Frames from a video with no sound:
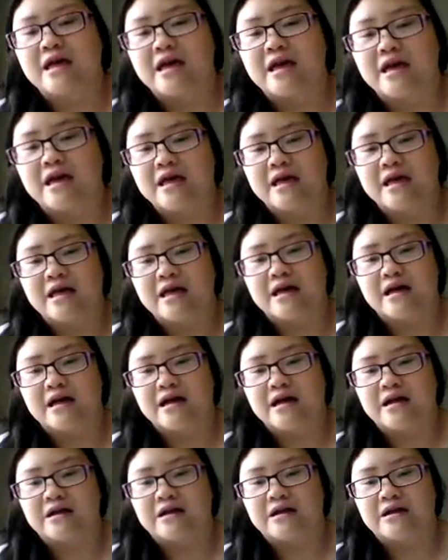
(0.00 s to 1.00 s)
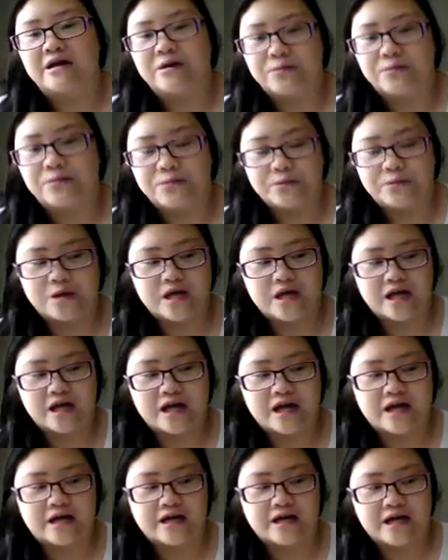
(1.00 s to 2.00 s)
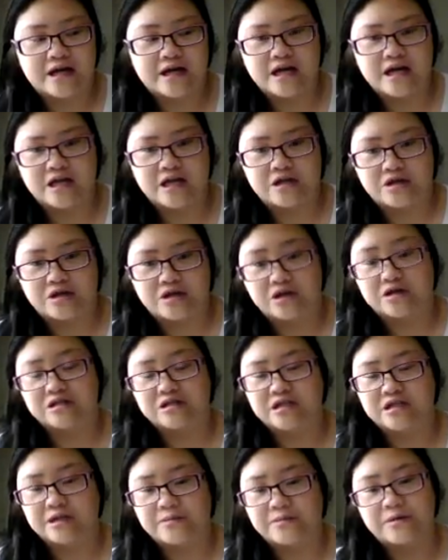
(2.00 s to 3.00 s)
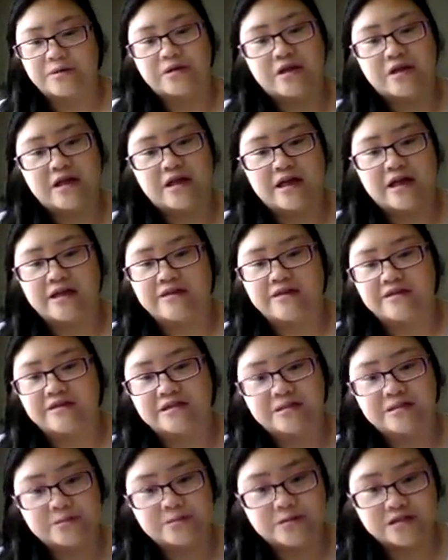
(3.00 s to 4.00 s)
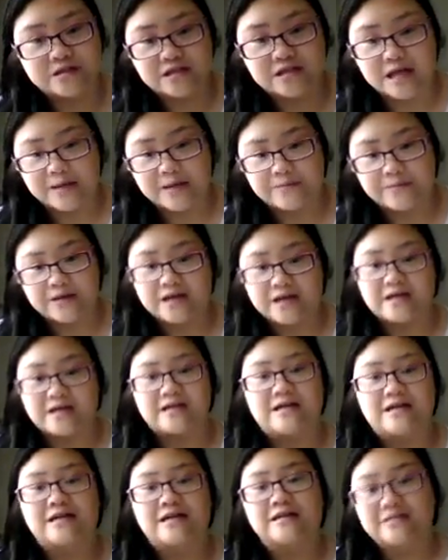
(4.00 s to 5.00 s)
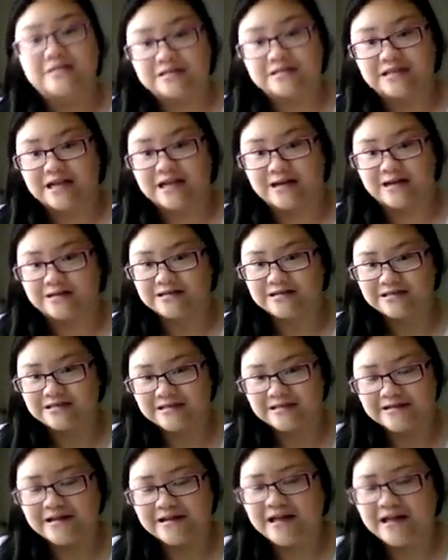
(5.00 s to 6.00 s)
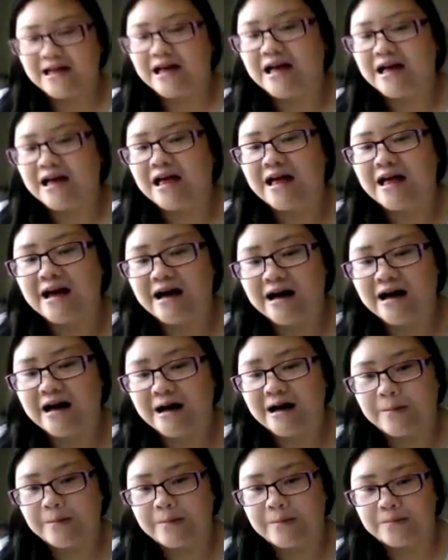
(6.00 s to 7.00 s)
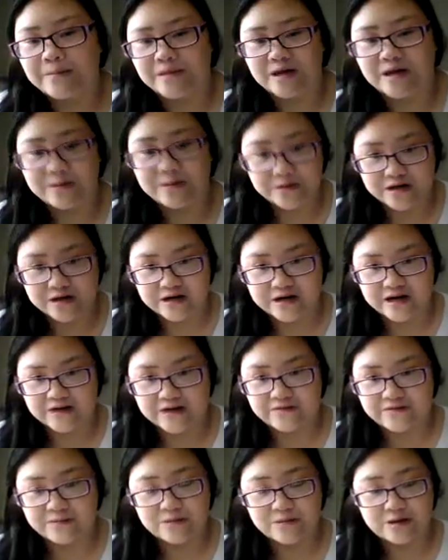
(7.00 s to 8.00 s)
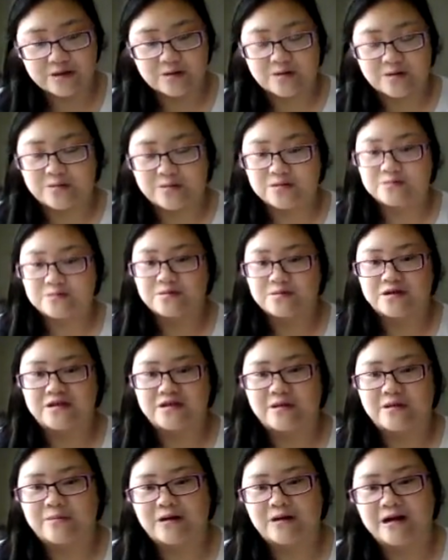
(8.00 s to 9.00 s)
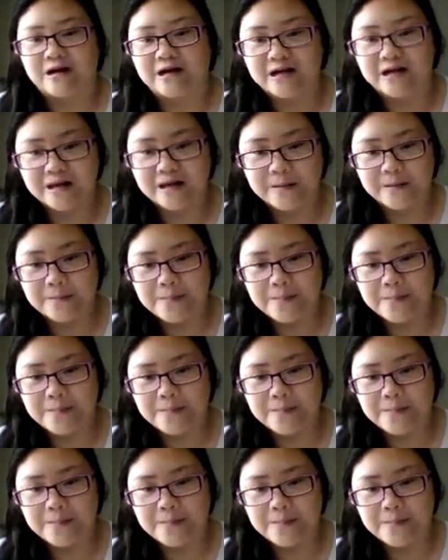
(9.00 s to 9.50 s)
and we had a long table, and this was at my uncle's house that we are having my grandma's birthday party,